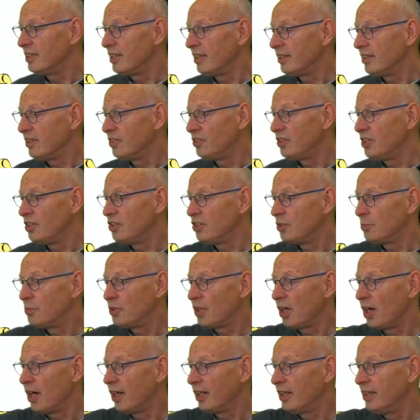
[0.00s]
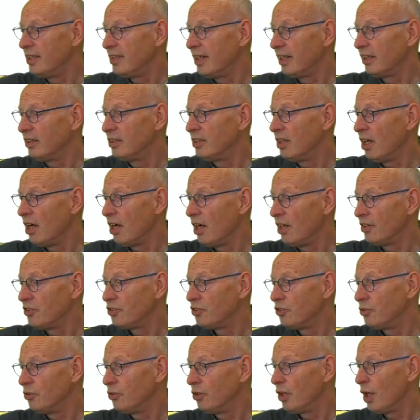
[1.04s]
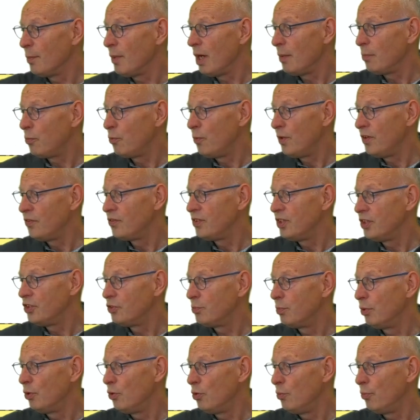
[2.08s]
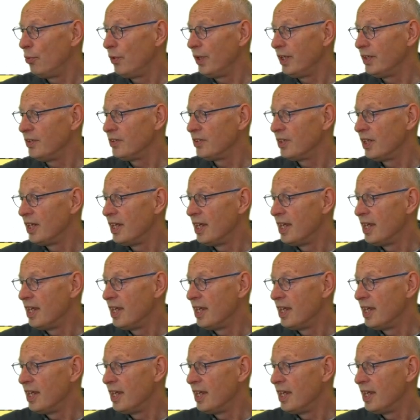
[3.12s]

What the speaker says: that the systems architect does to come up with this blueprint